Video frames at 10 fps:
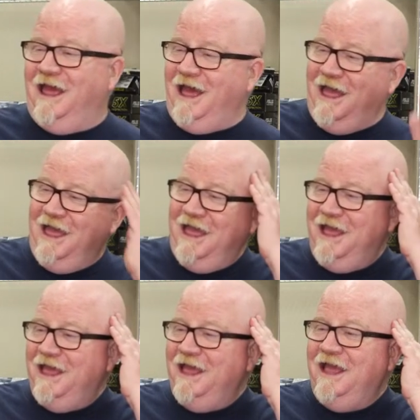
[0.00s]

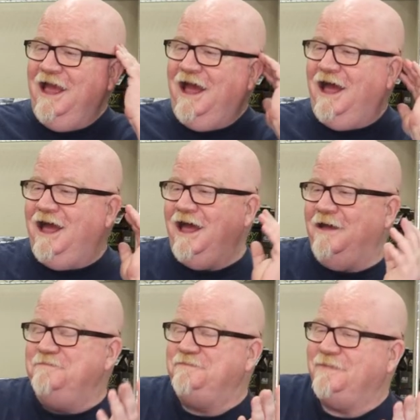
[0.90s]

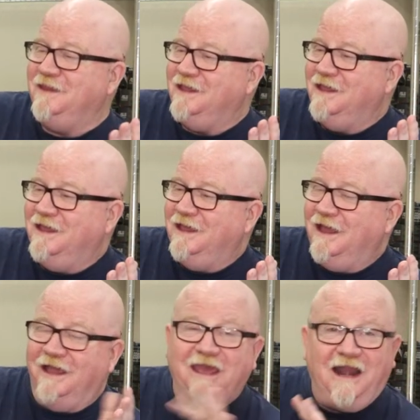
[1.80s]
uh,
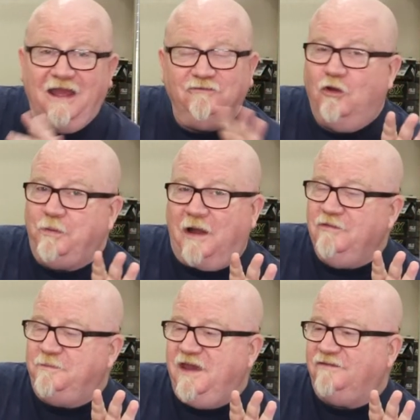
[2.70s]
again, I have no problem
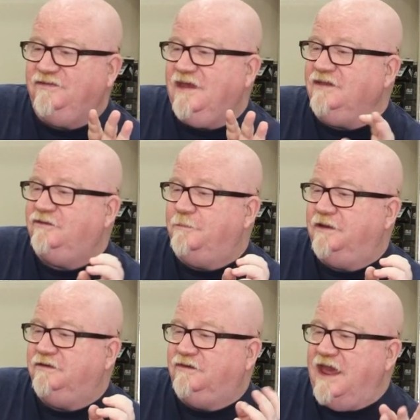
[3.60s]
with PF
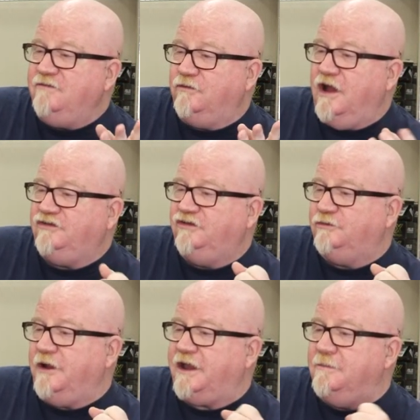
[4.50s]
but Dave Rush is
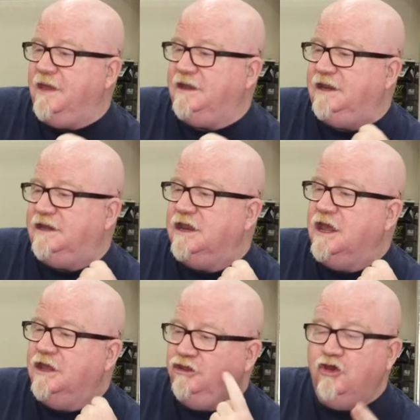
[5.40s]
recommending
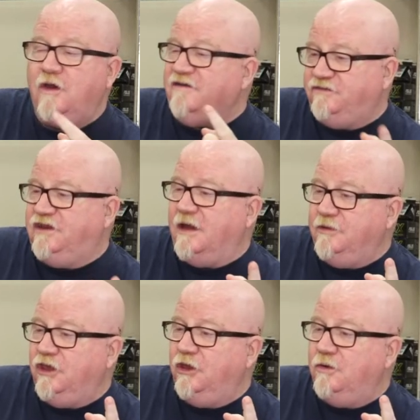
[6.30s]

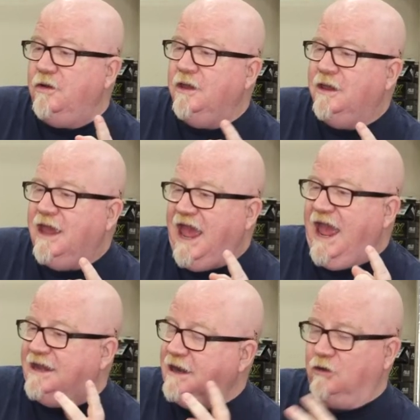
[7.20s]
UFW
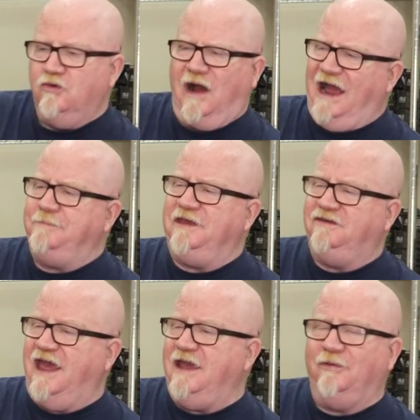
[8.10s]
and, ooh,
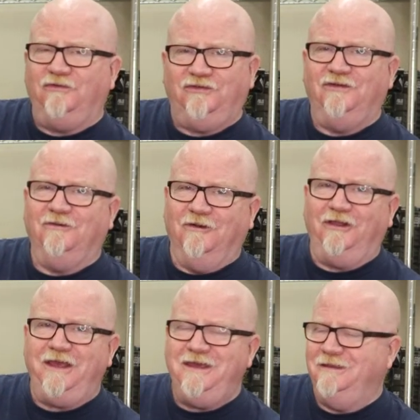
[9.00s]
iptables?
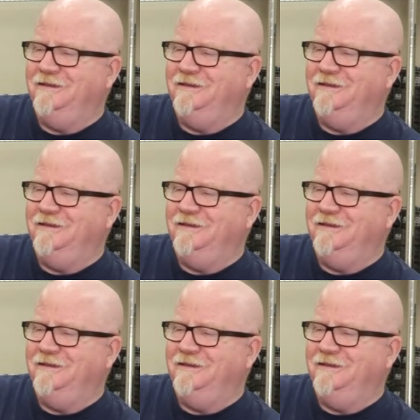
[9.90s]
Really?